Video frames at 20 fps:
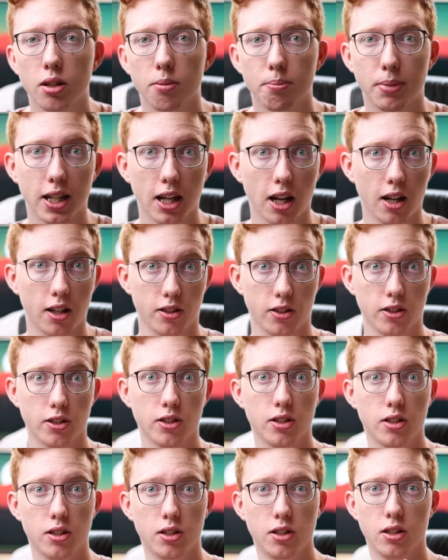Because
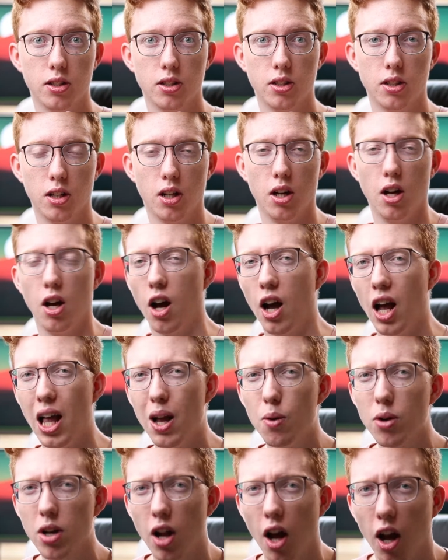I
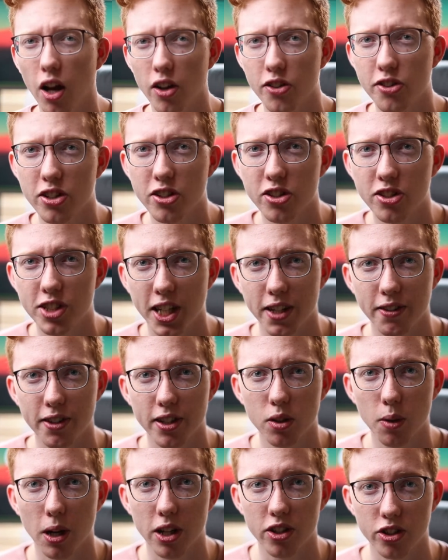want to ask a
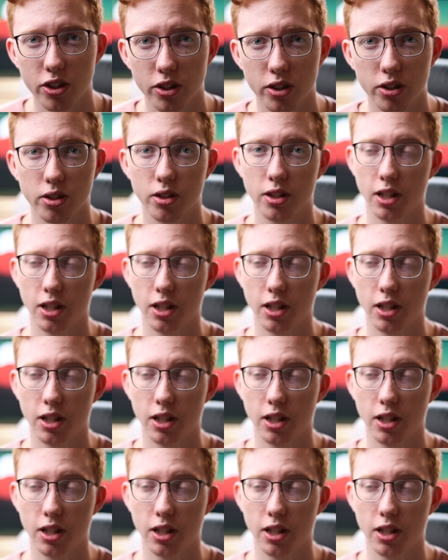serious question